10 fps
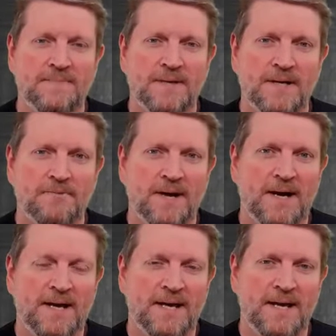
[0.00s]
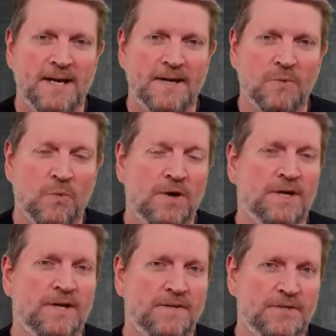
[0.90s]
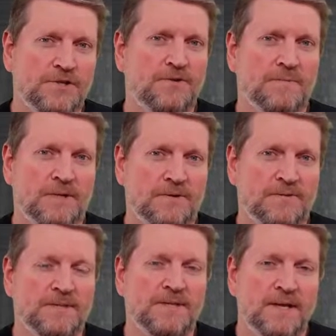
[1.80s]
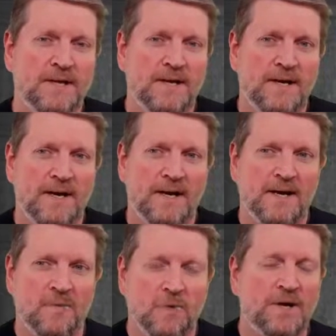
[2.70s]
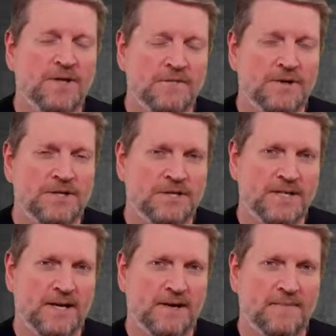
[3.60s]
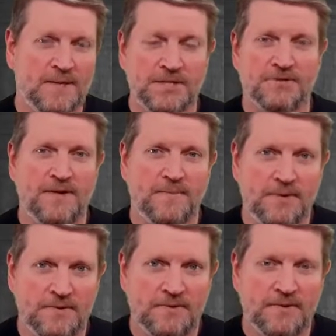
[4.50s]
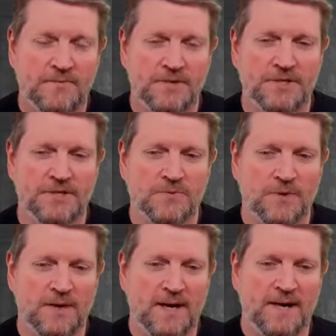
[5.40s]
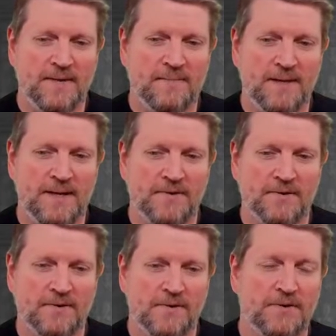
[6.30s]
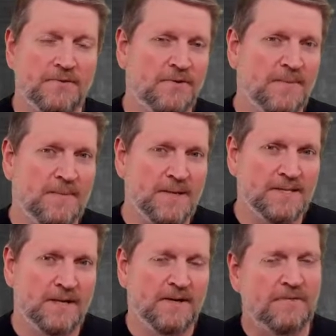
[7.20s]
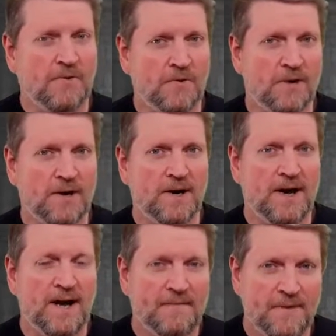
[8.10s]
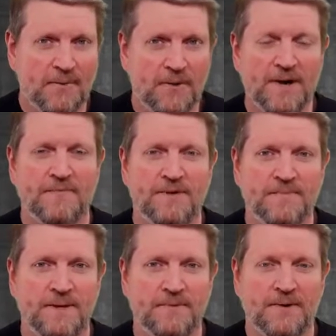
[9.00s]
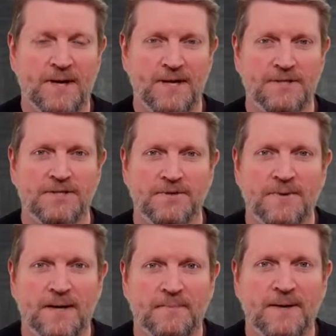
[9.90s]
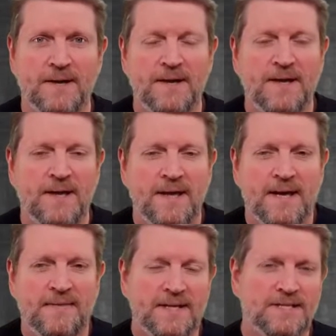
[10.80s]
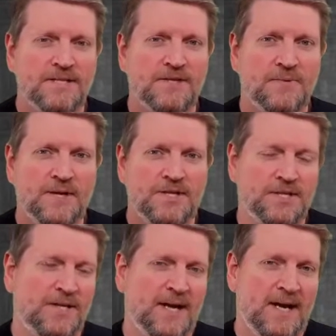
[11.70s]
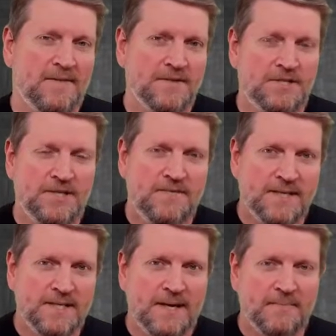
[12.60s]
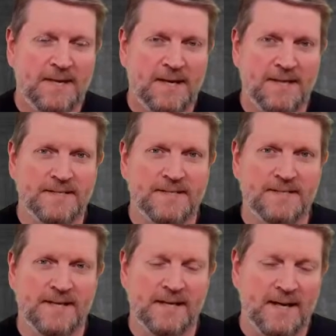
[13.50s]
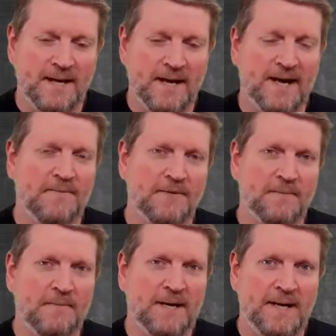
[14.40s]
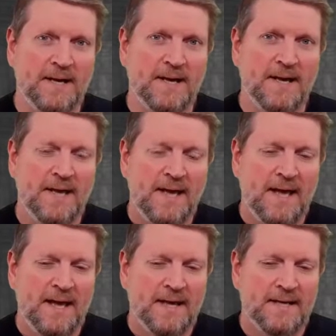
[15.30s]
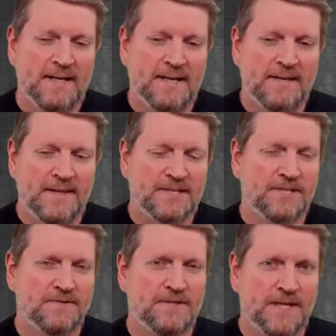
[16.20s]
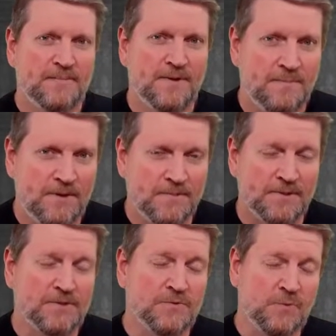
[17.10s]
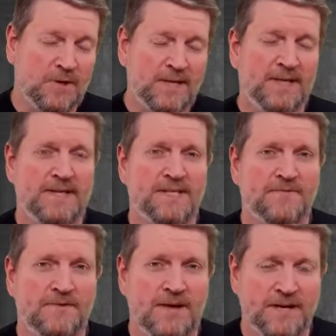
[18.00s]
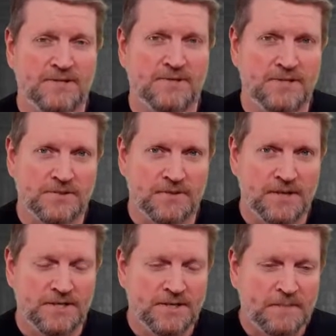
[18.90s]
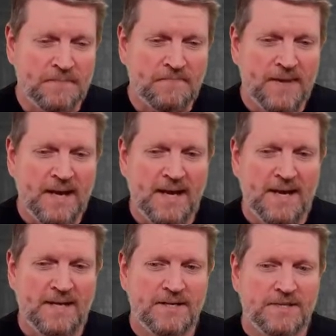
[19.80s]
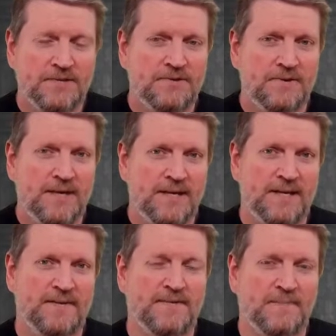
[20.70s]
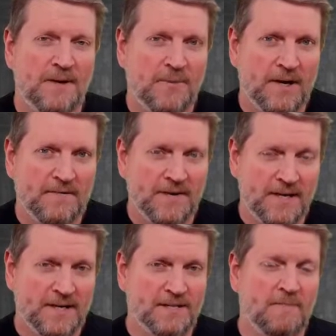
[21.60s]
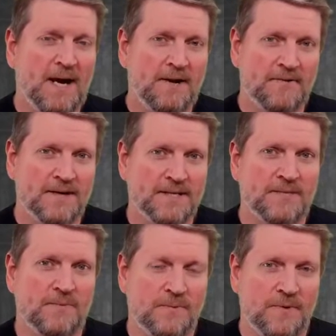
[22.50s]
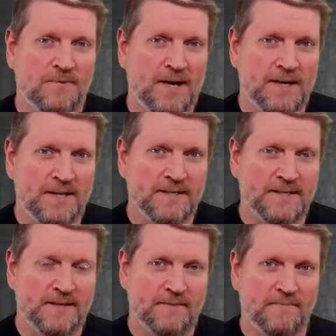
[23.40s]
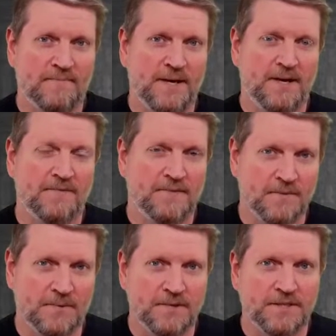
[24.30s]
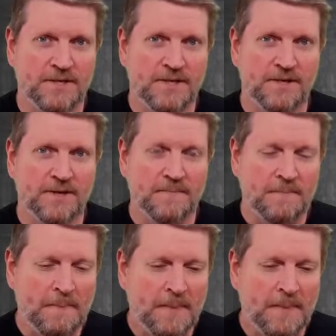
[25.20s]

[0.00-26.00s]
typically ride in one of two modes. One of which is I call my street mode, which is where I'm either on the road by myself or I have my wife with me riding two up. In that situation, I have a GV top case that I have on the bike, and that serves a couple of purposes. One is for extra storage, and two, it gives my wife a nice backrest when we're riding to help make her feel more secure.